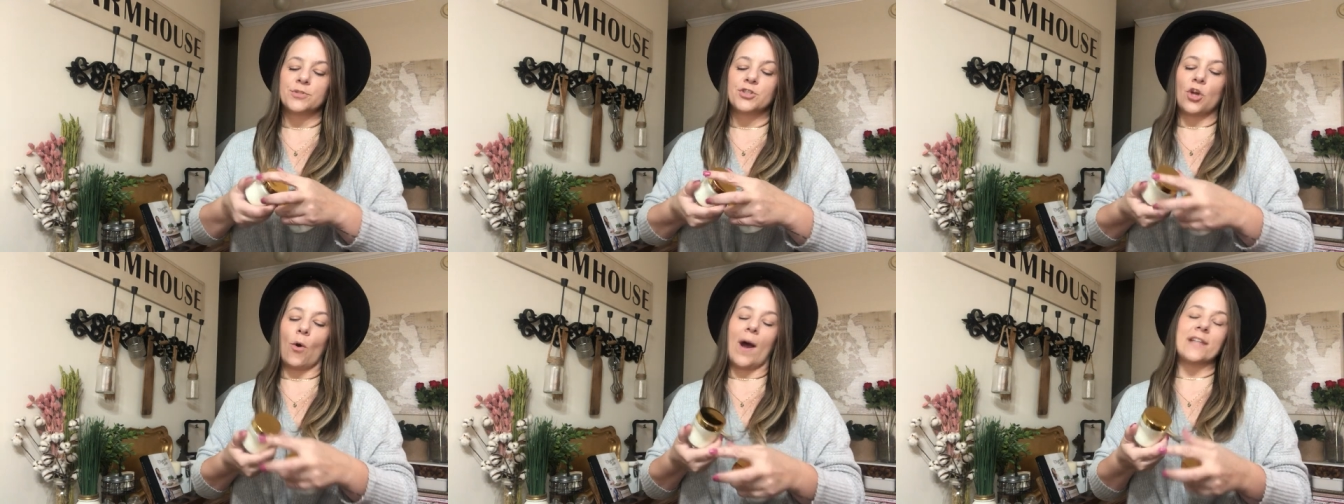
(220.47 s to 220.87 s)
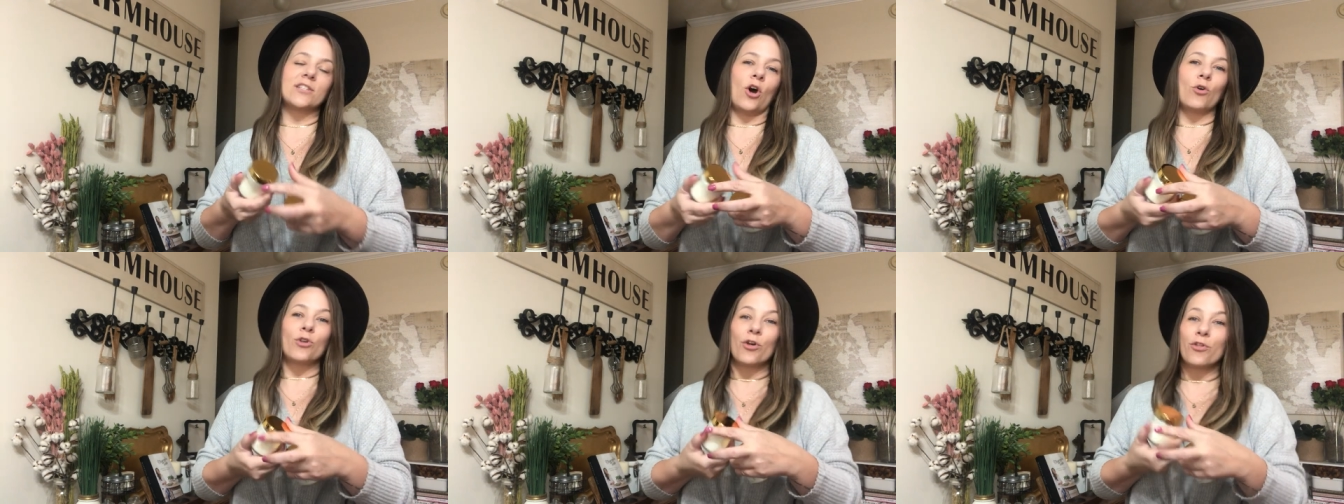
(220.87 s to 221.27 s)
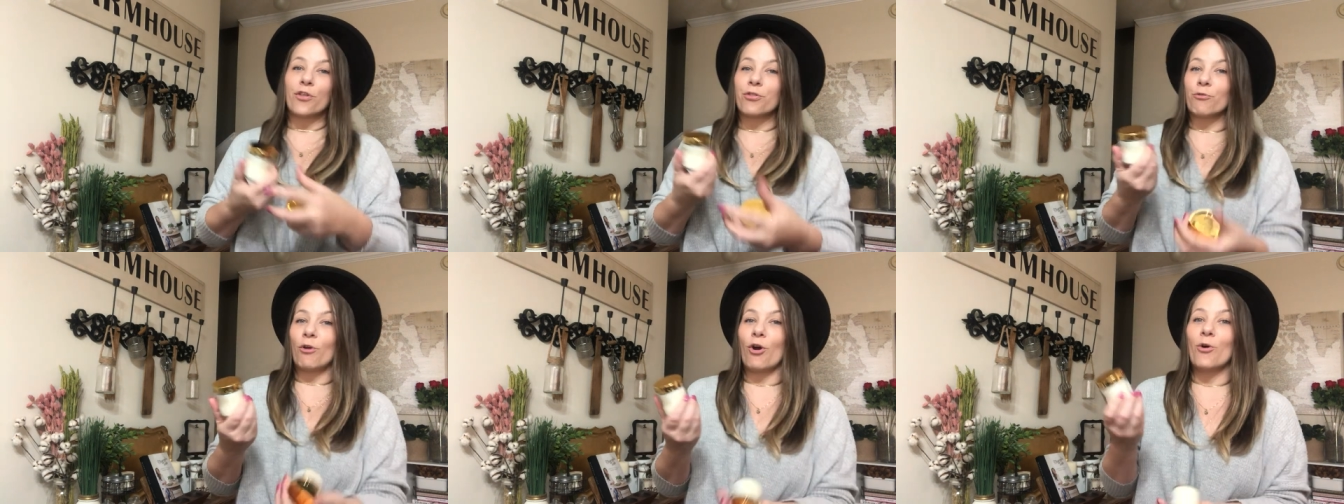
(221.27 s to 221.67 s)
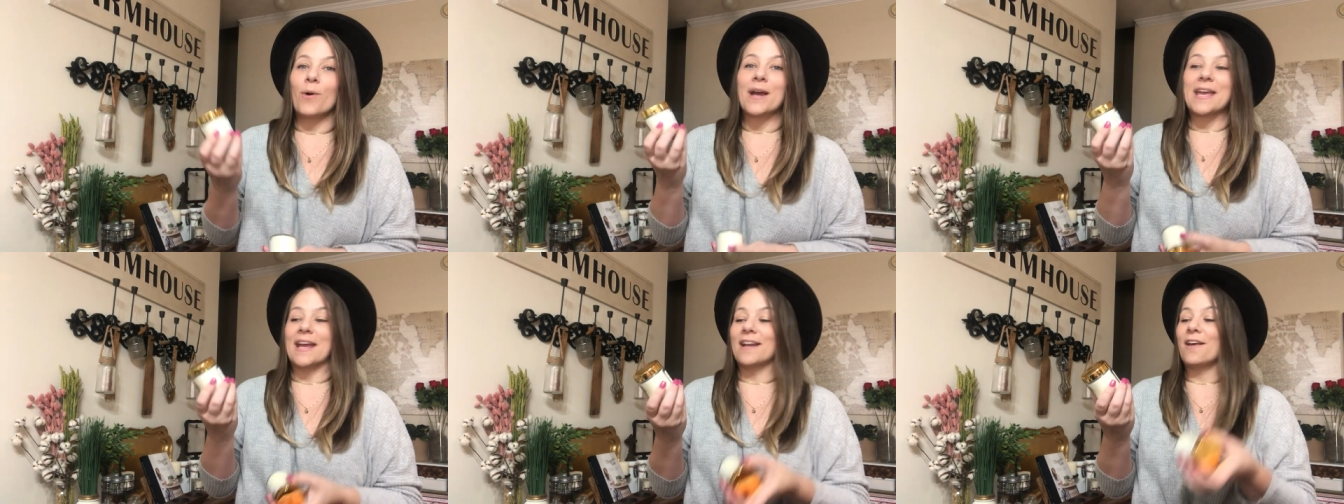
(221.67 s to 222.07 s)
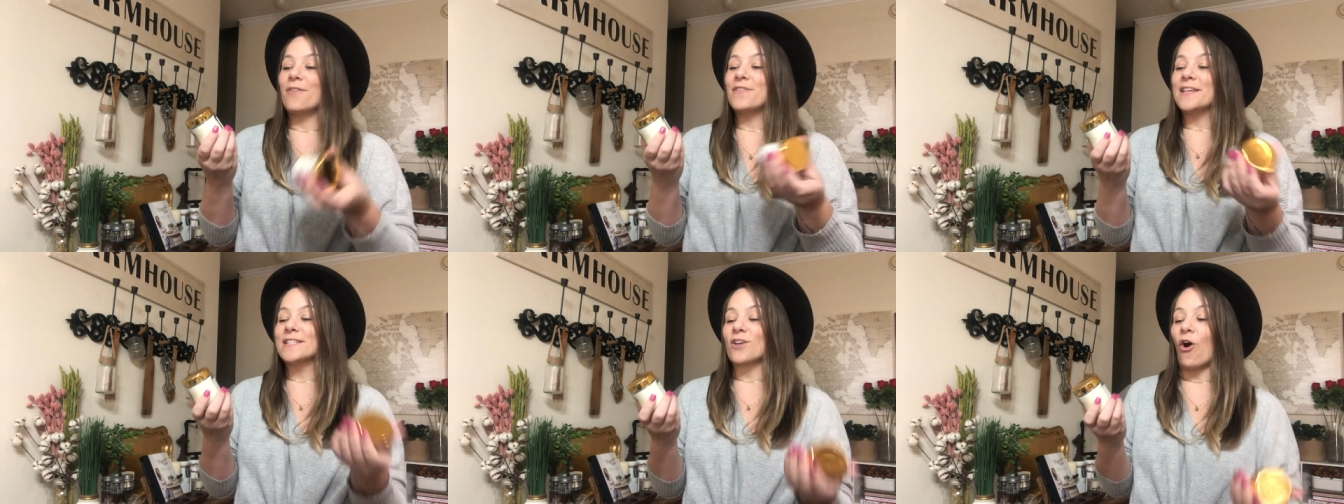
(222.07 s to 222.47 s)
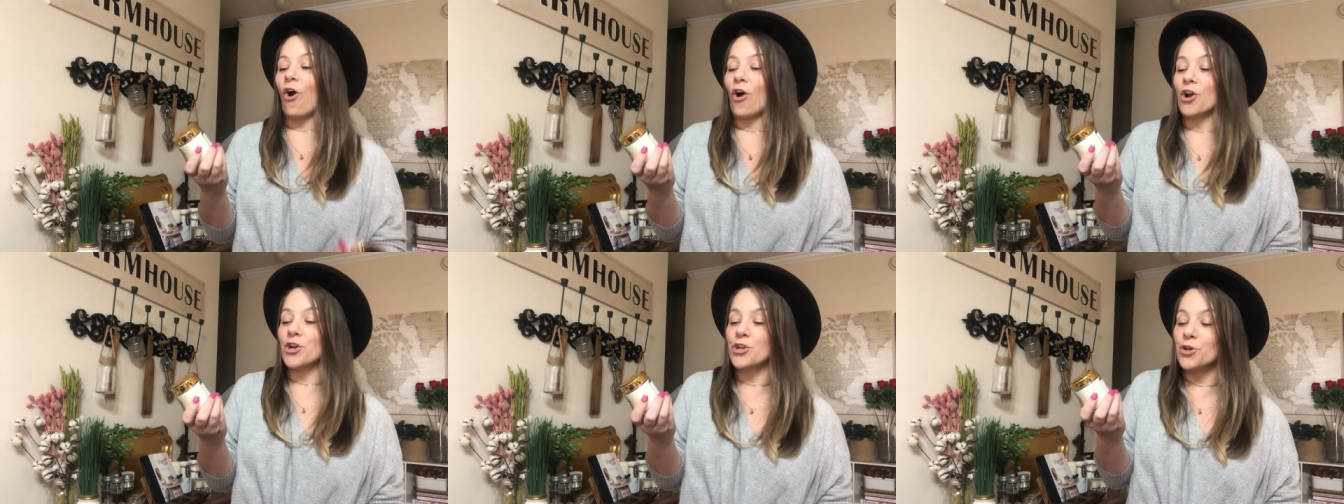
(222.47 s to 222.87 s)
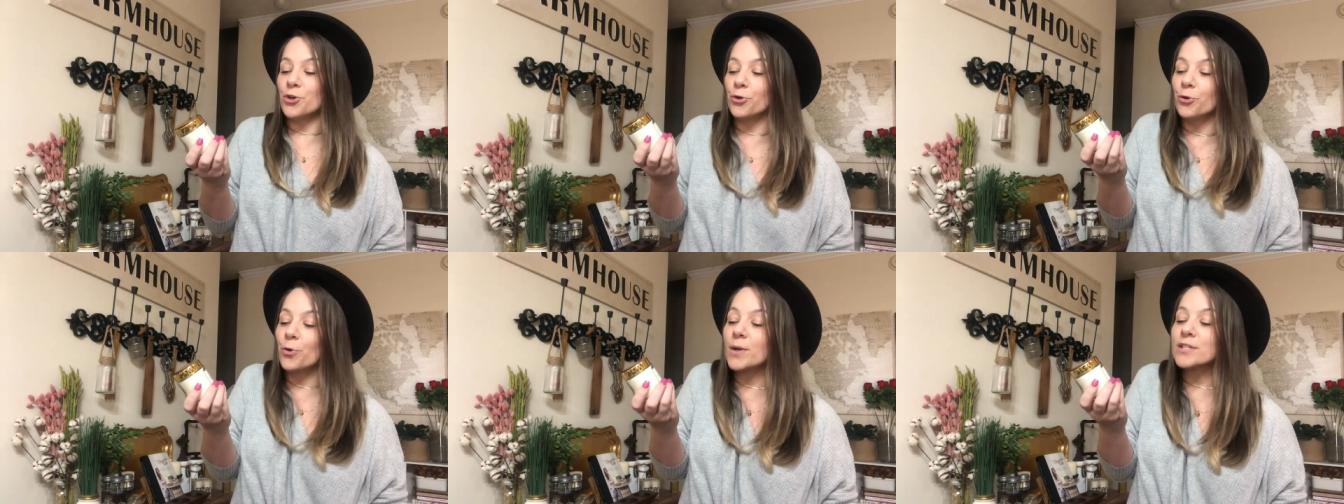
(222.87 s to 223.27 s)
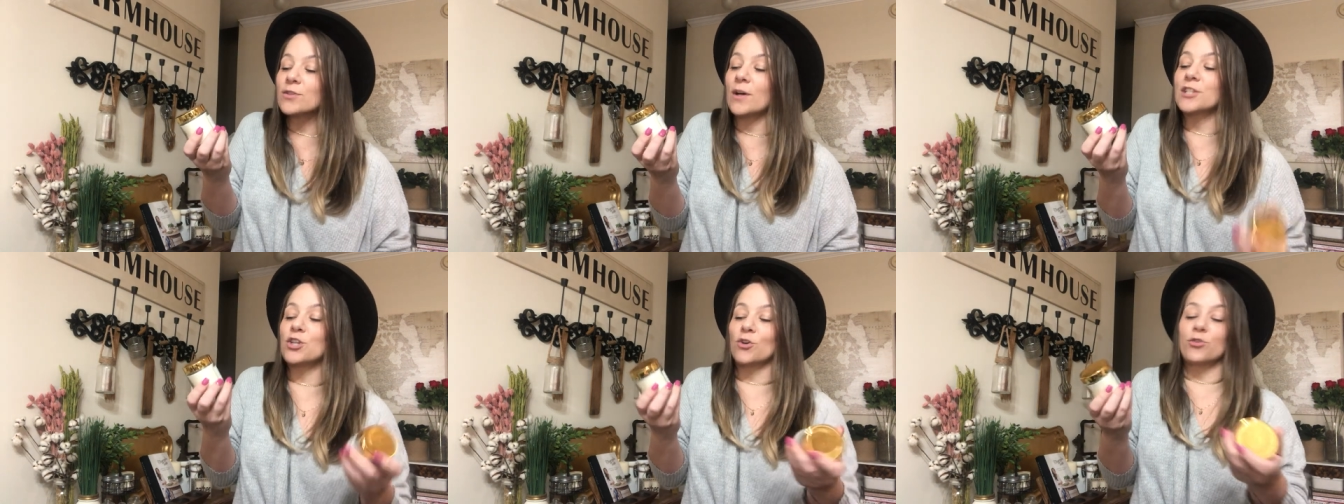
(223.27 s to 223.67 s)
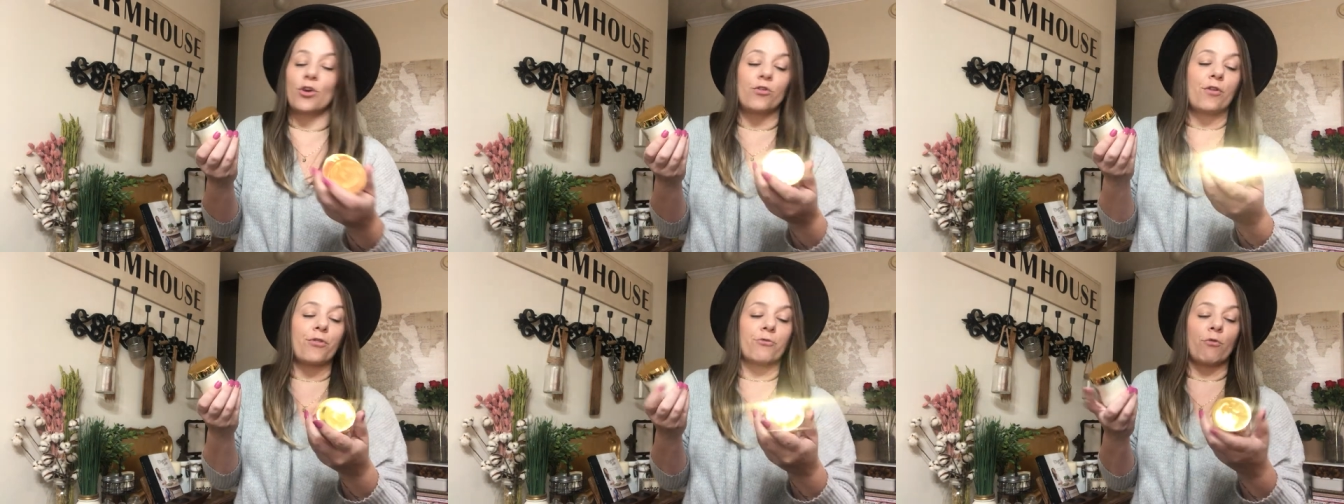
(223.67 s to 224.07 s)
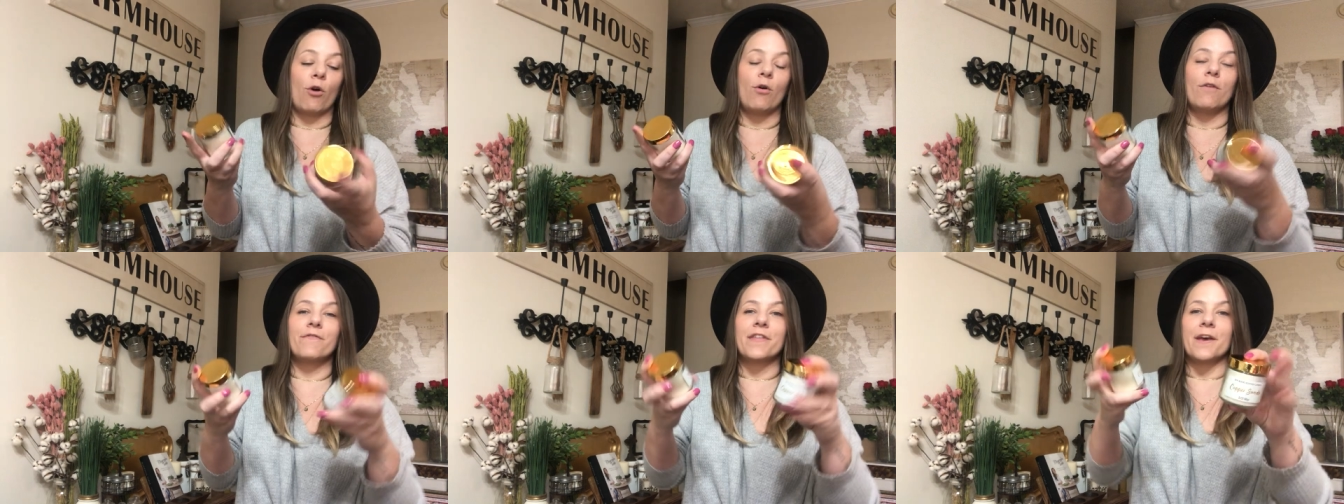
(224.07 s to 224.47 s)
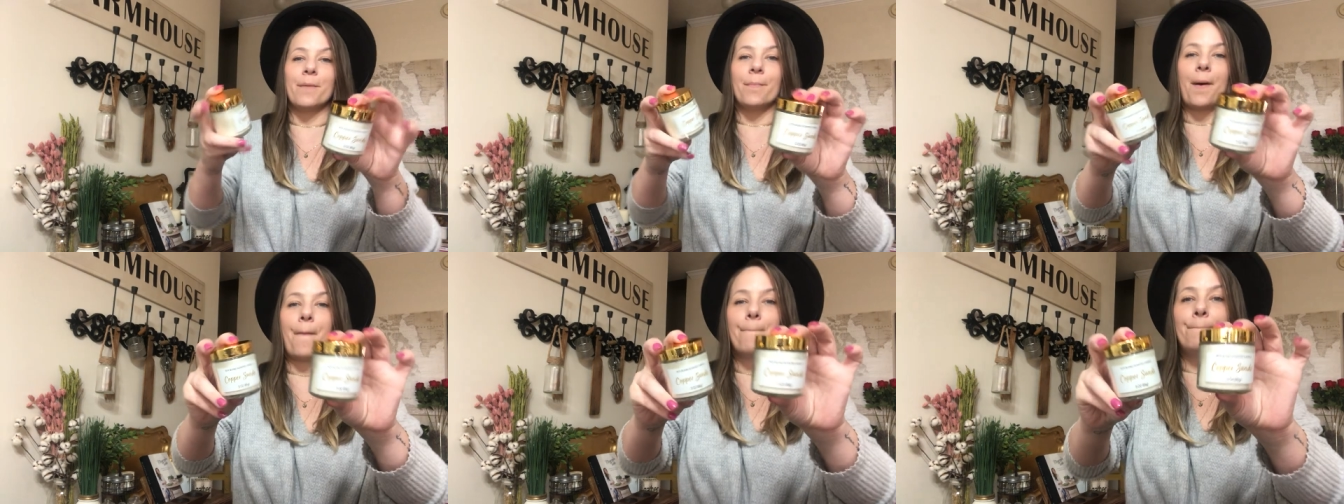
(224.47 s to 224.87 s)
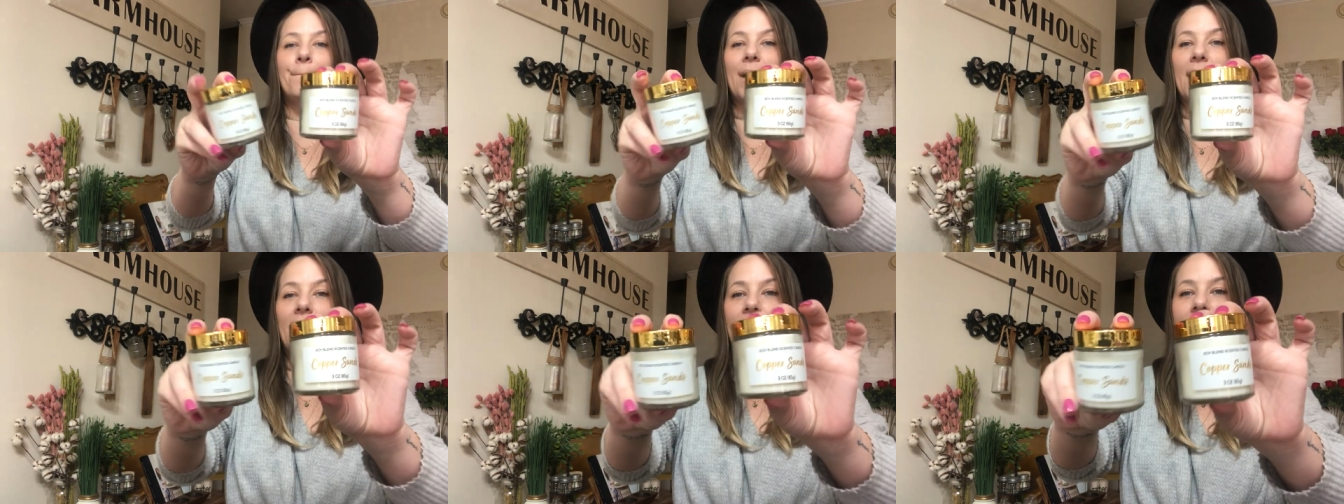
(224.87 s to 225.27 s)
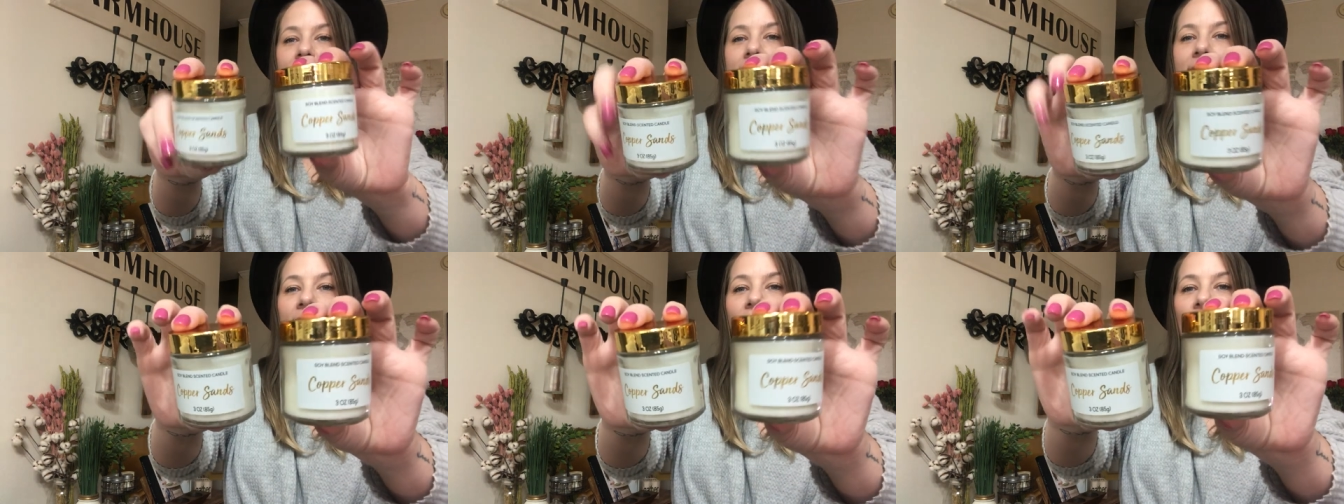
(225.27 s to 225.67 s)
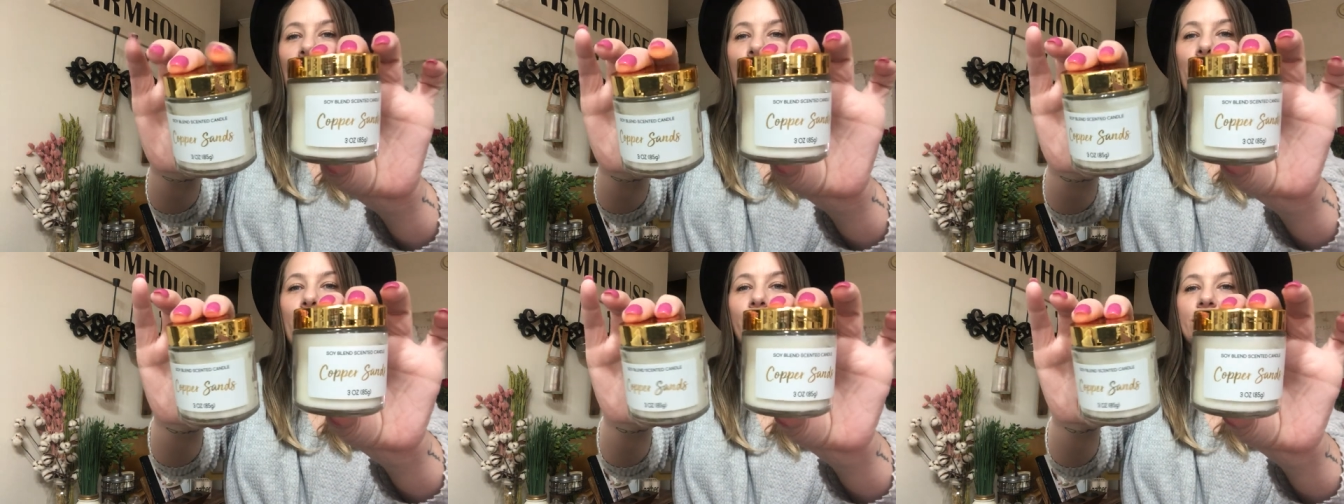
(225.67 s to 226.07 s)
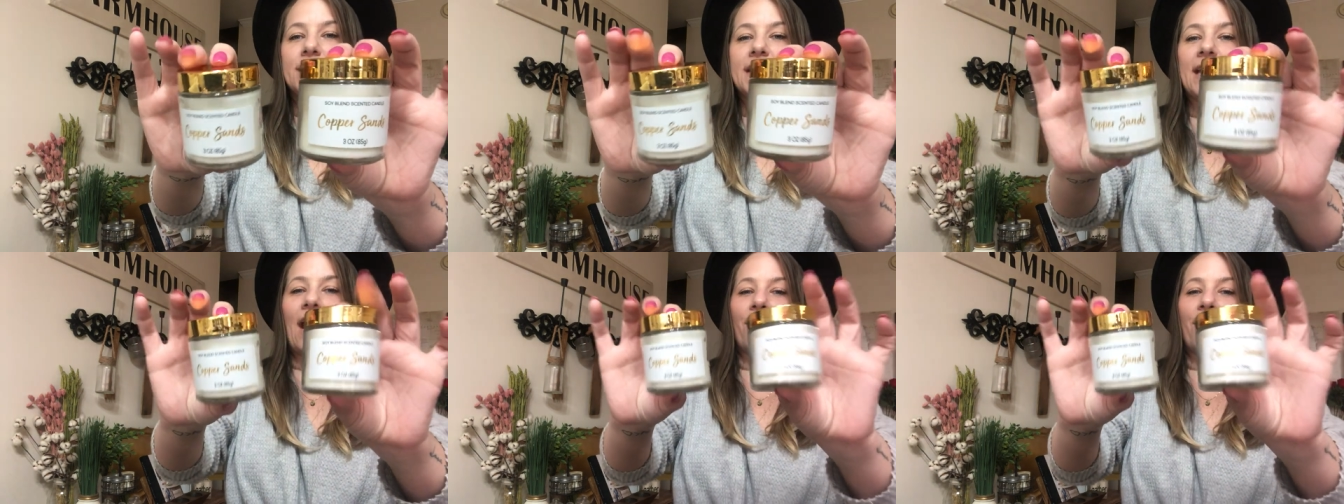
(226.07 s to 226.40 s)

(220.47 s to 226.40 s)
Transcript: So I don't know the throw. Again, these are new, so I don't know the throw of them, but we will see.